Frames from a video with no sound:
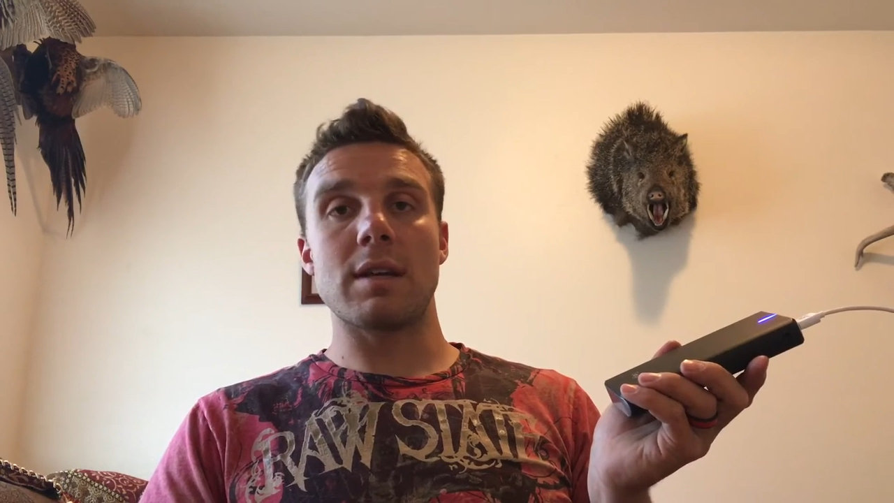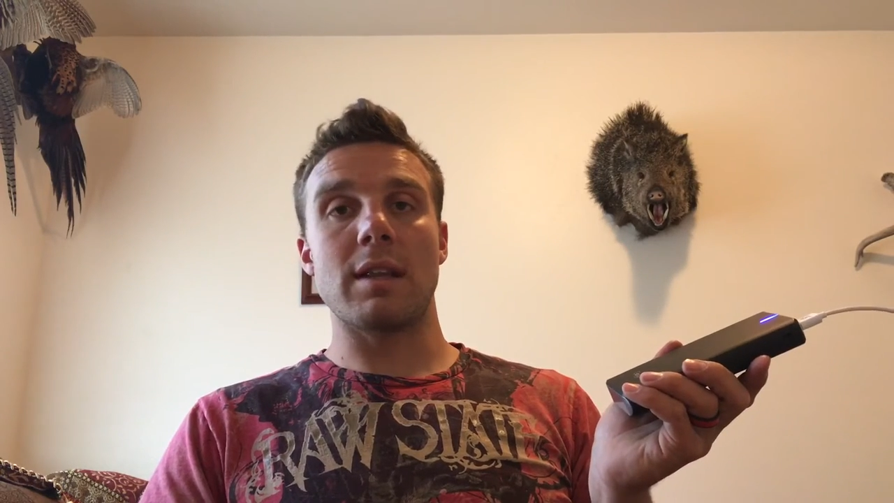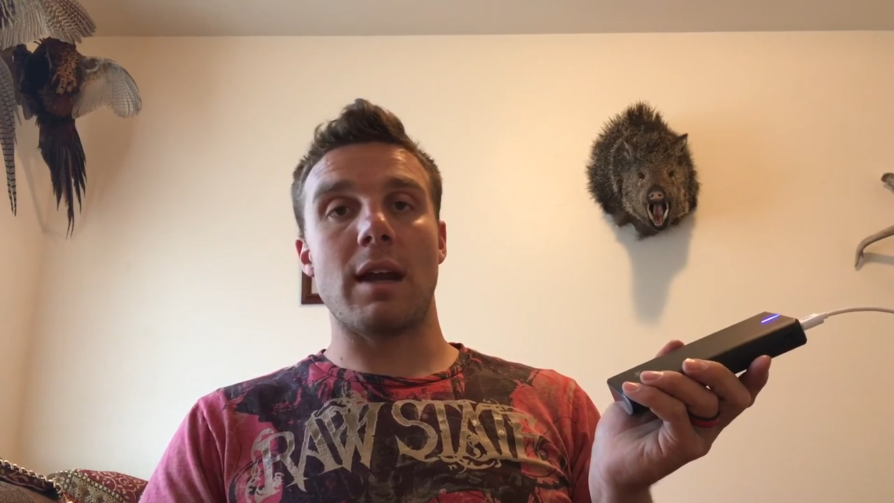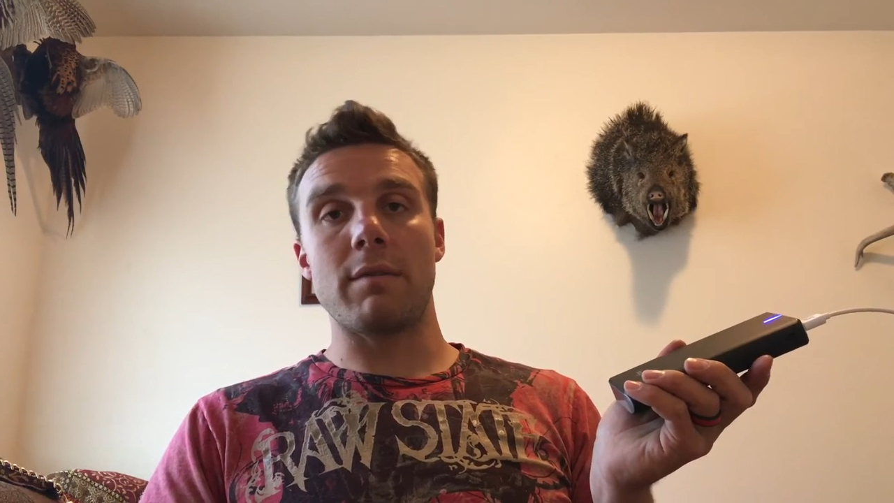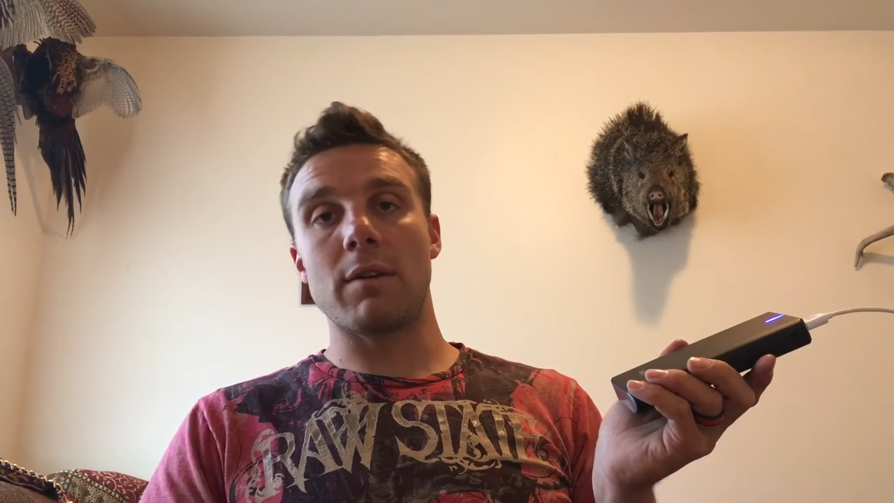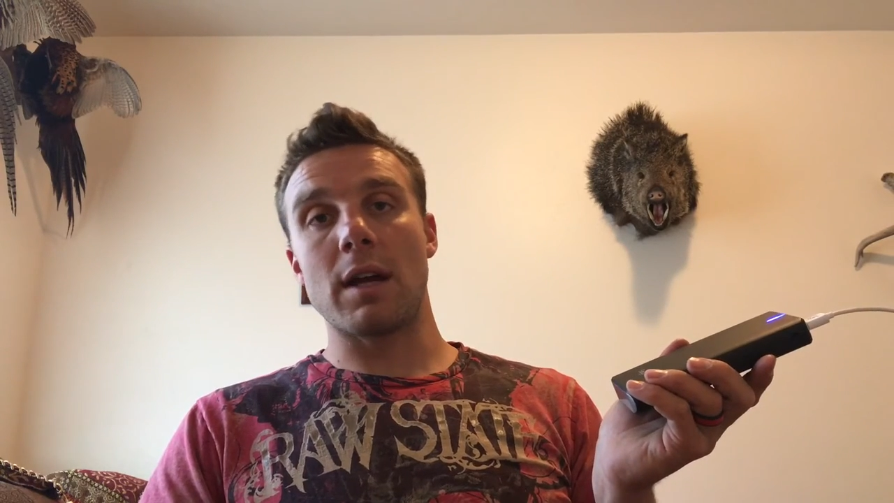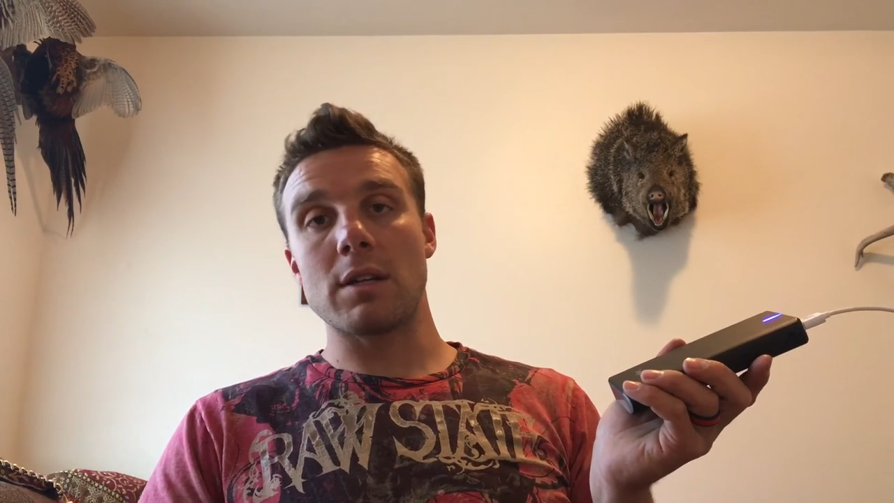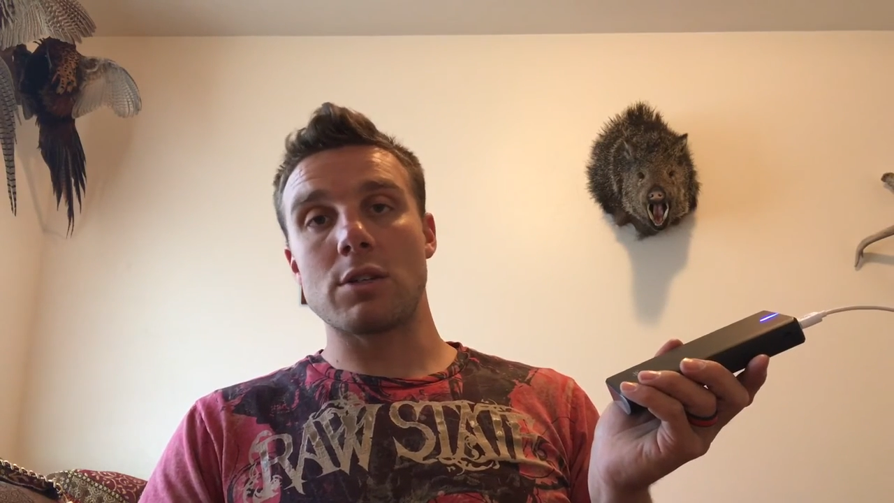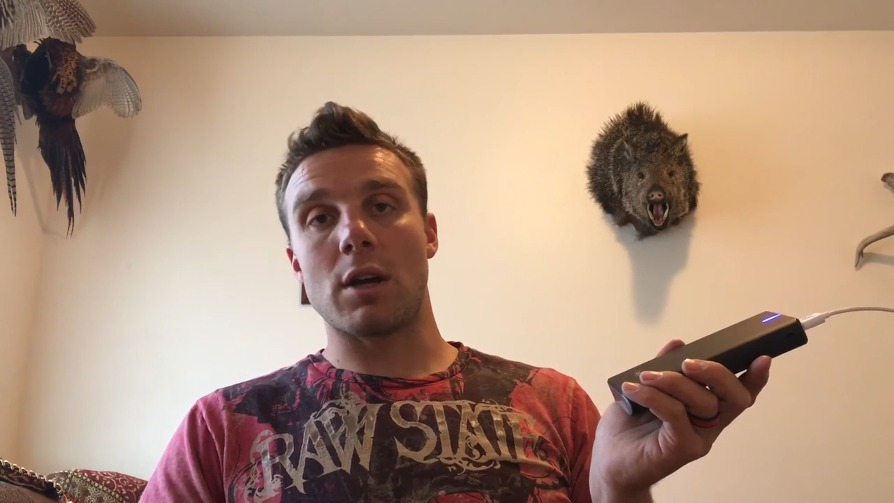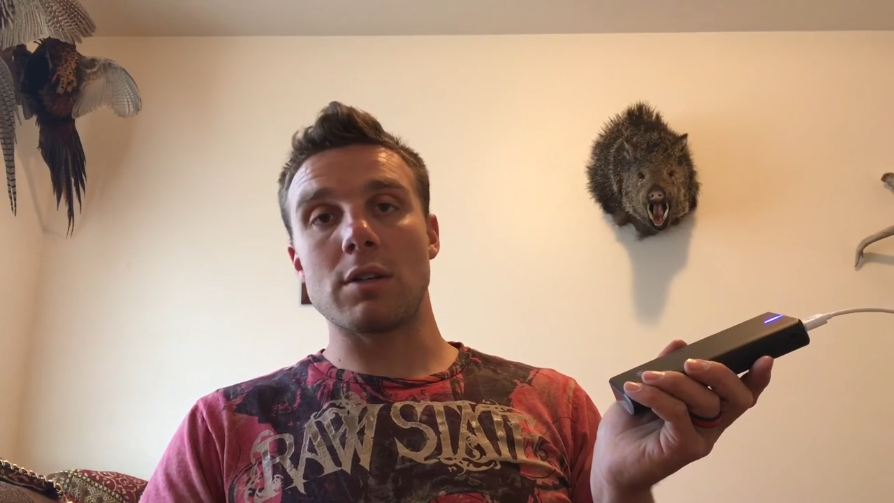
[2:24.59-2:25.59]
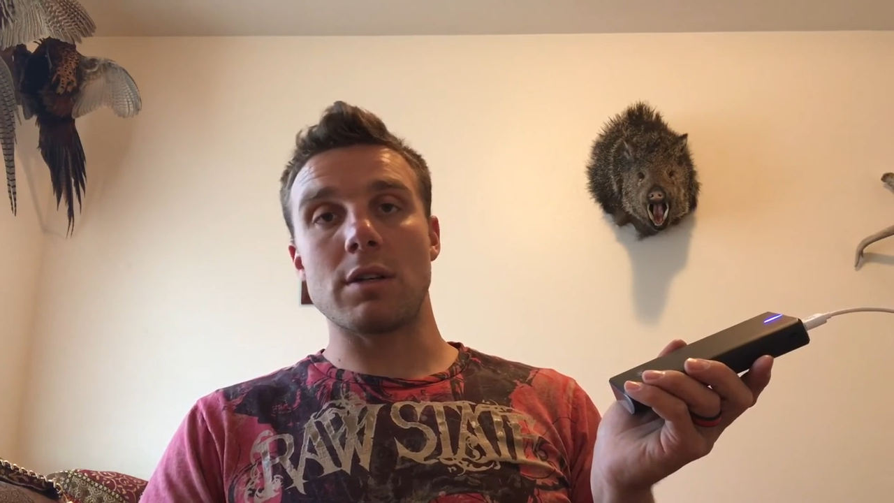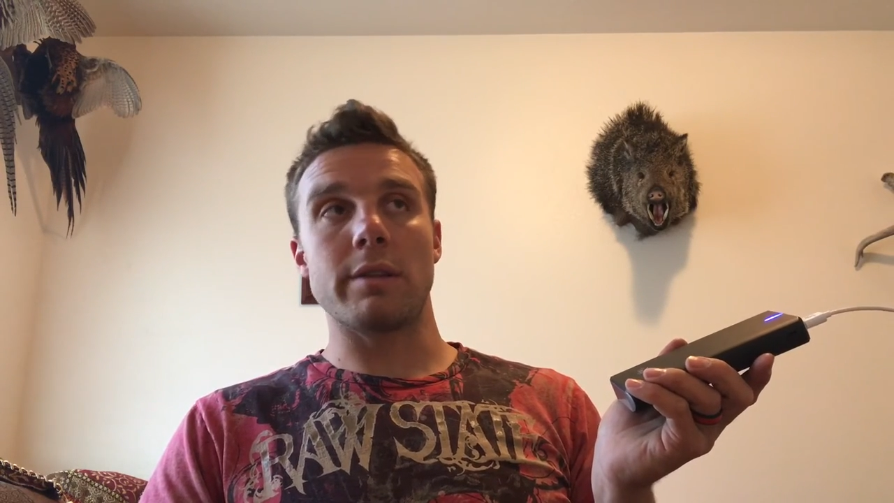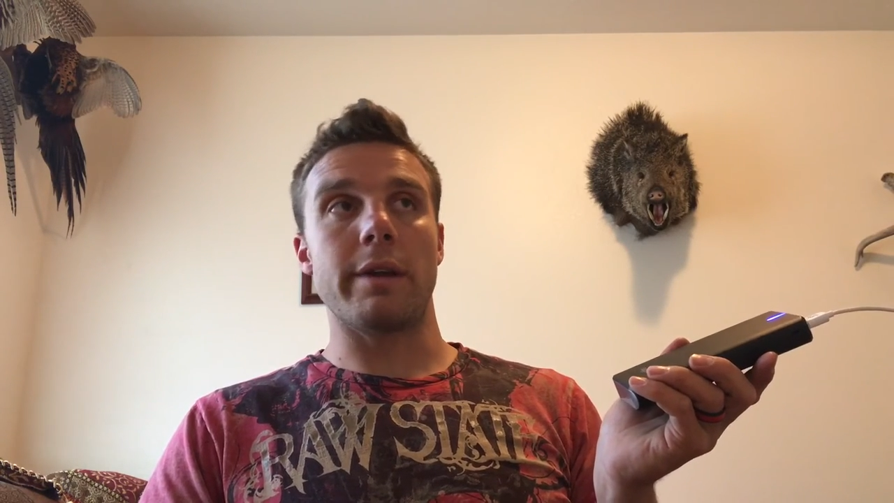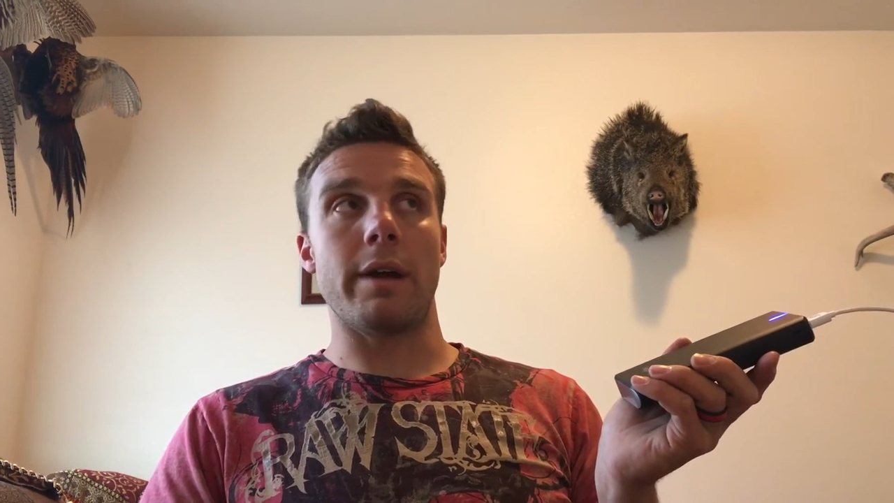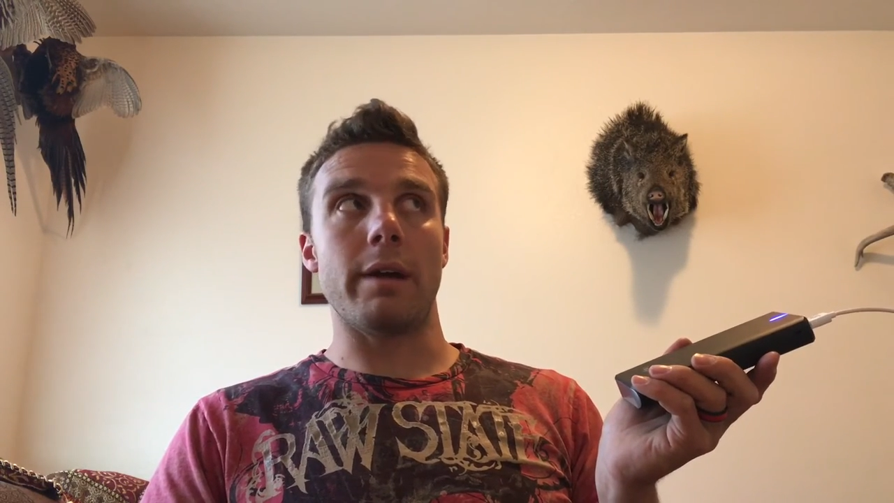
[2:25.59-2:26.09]
and then I forget to charge it
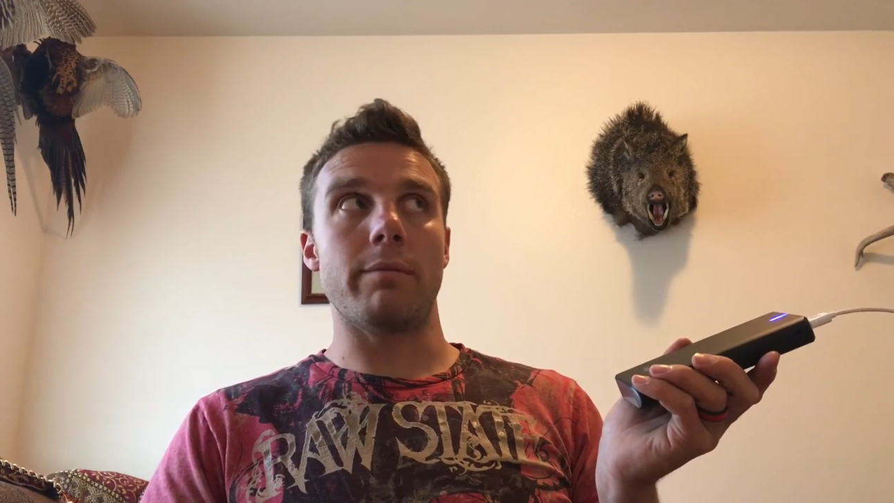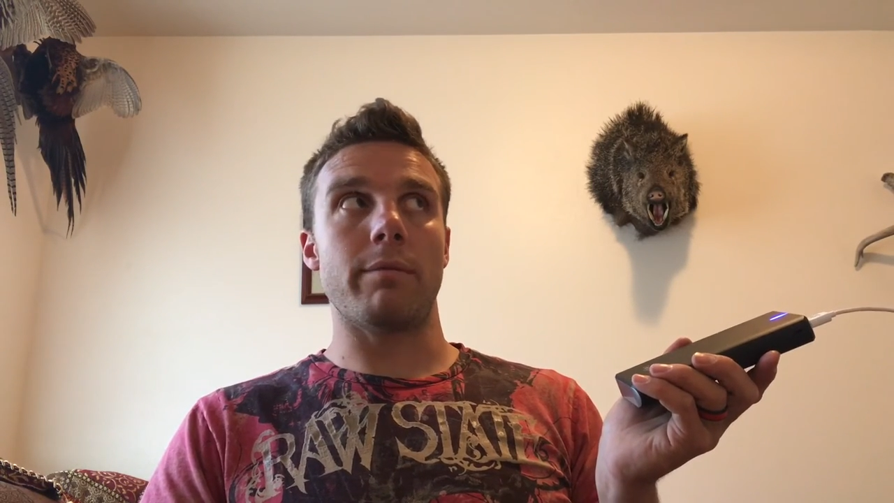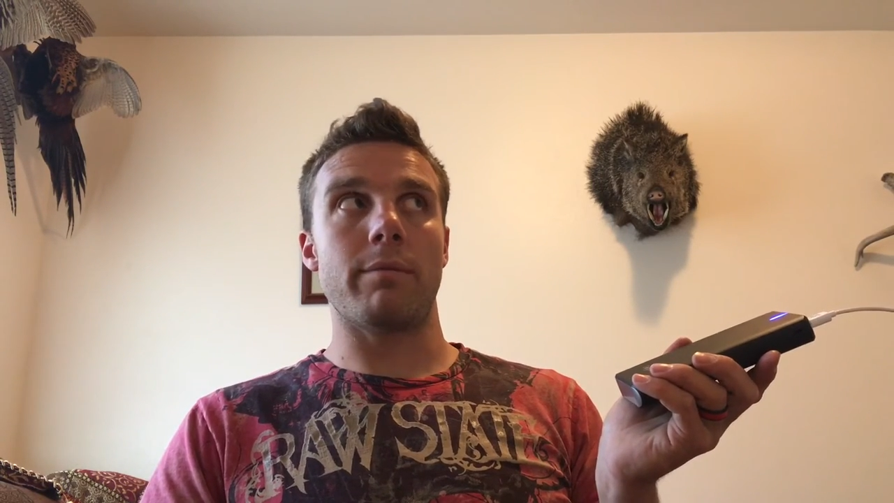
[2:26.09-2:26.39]
and then I